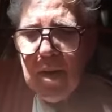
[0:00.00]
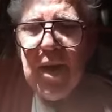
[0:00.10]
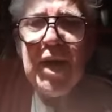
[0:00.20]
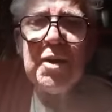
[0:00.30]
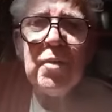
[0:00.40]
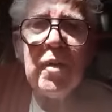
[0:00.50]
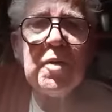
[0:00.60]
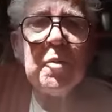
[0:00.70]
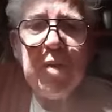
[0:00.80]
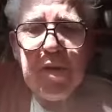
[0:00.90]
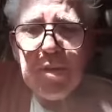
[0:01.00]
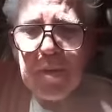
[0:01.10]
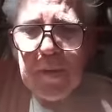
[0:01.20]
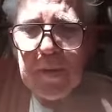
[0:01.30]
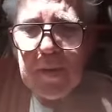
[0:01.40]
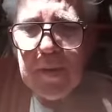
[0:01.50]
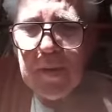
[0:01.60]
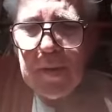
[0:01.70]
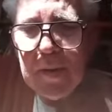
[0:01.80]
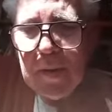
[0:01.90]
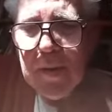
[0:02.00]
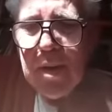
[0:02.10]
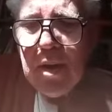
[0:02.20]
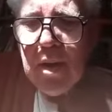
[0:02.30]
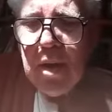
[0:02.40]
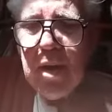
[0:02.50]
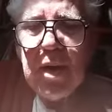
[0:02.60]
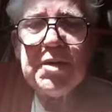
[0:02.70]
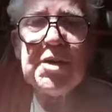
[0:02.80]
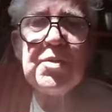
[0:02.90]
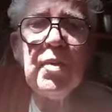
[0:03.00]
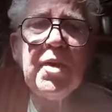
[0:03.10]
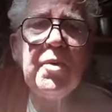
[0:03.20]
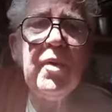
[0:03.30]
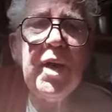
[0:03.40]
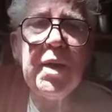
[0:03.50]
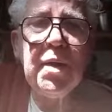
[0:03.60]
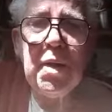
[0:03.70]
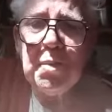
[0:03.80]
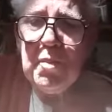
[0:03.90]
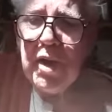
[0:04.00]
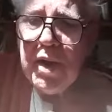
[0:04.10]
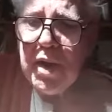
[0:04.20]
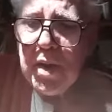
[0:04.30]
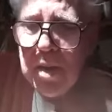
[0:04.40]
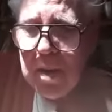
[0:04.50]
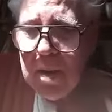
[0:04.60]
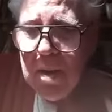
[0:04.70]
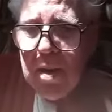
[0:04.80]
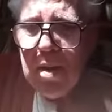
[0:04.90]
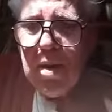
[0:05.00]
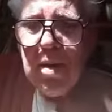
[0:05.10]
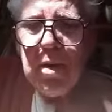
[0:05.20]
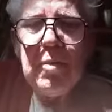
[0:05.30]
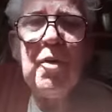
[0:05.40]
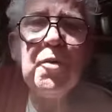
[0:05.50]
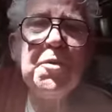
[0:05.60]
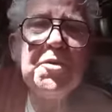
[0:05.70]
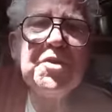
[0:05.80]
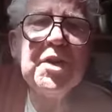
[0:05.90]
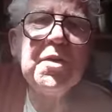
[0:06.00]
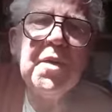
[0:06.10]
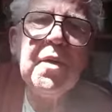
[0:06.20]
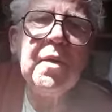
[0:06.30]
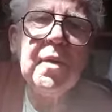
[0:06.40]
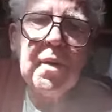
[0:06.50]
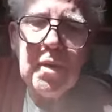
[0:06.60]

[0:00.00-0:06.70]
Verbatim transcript: I don't want a pickle. I just want to ride on my motorcycle.